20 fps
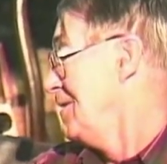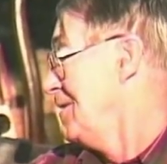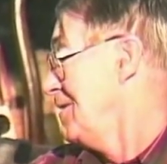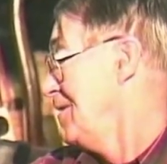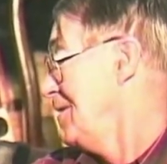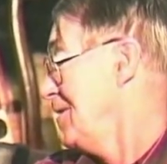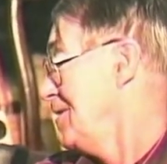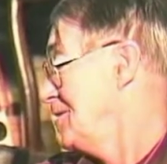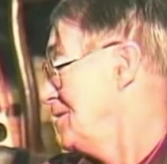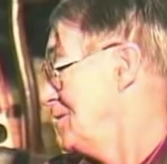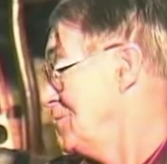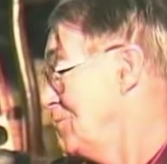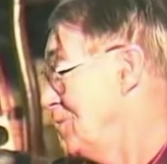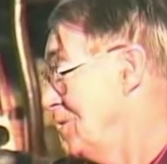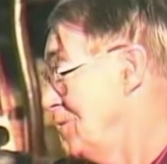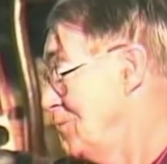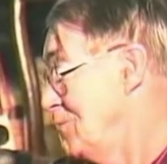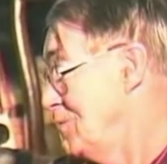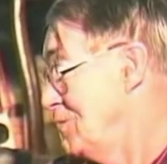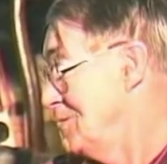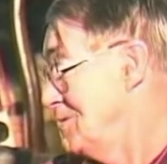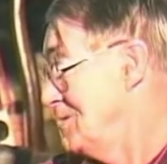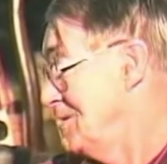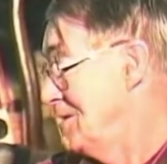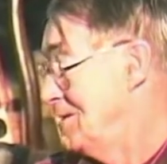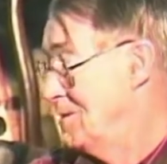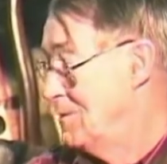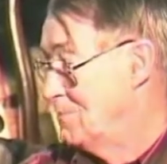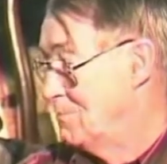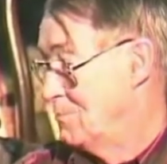And that's the way it was.
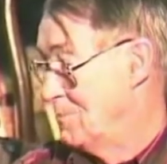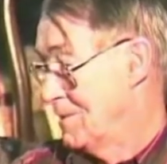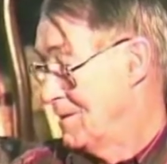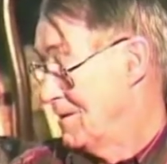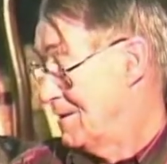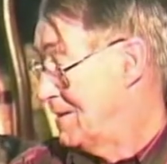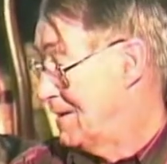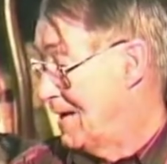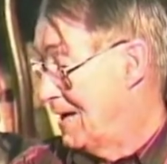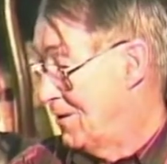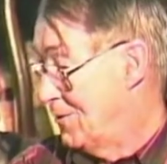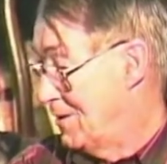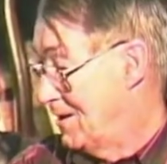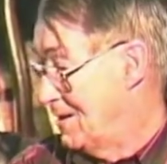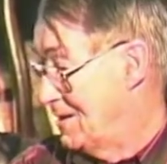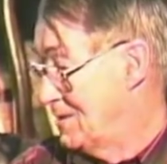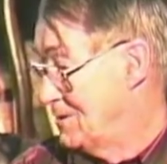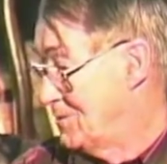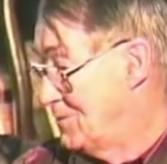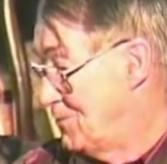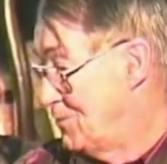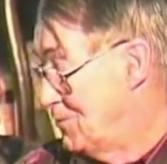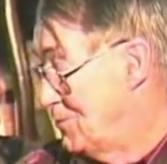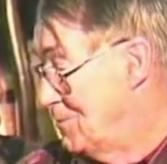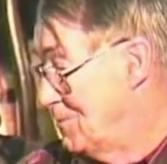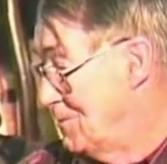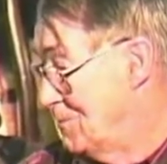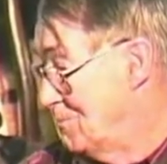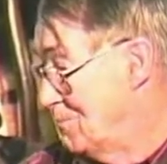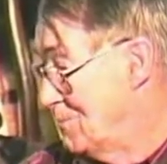Now, as
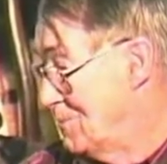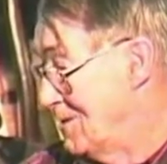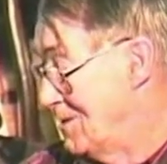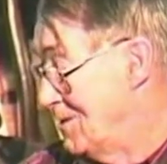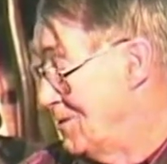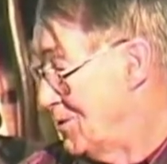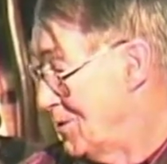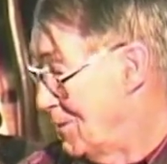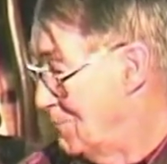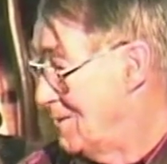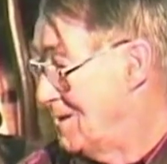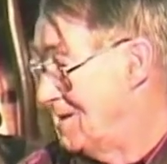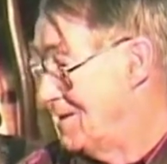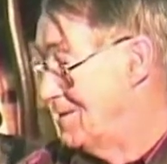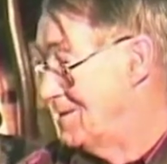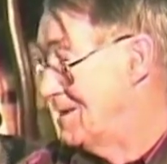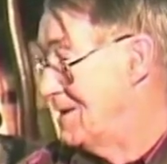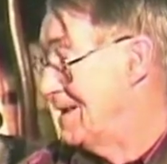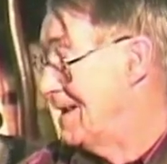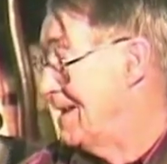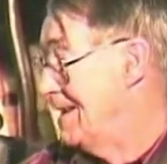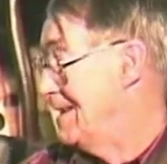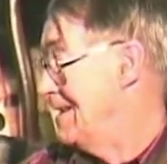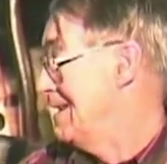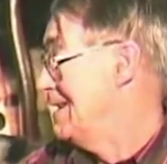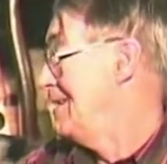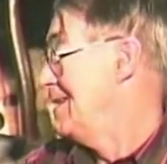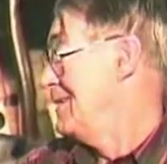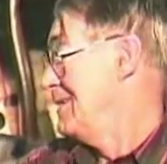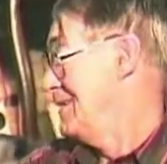for your coming here today,
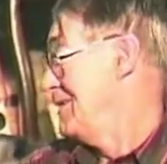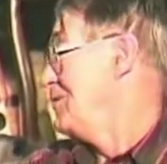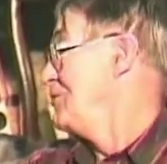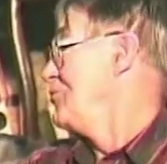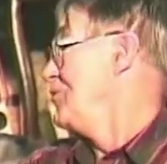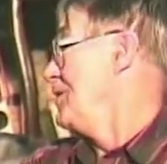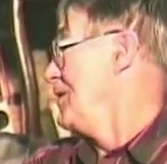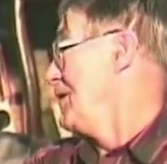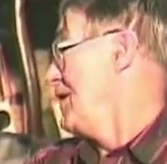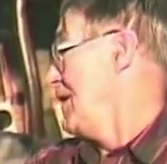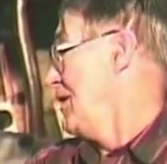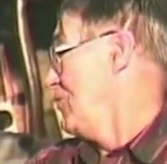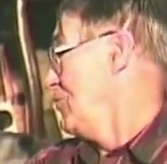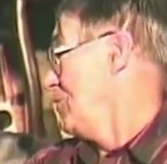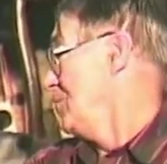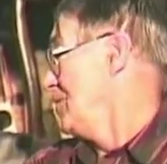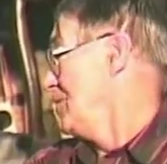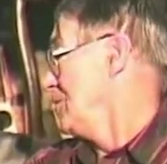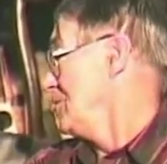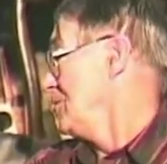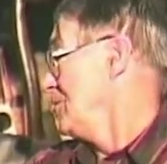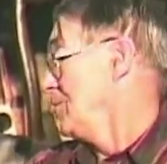it's really our pleasure